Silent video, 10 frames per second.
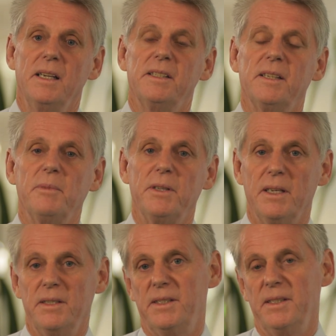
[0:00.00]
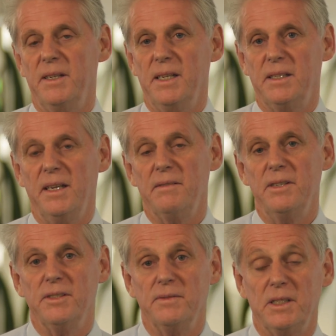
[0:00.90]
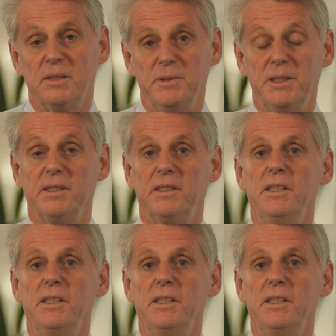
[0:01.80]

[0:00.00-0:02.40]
Some of those areas of explicit